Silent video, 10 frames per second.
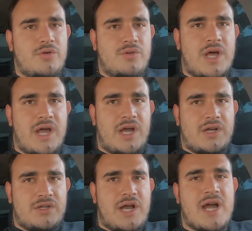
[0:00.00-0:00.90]
that
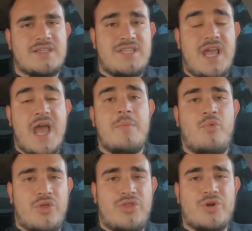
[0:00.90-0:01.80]
has the
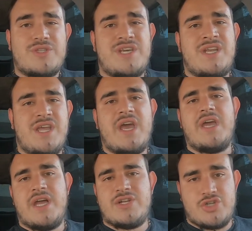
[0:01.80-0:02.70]

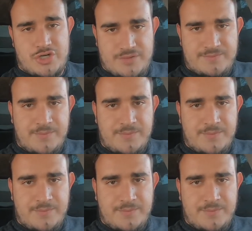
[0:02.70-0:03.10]
M113K engine.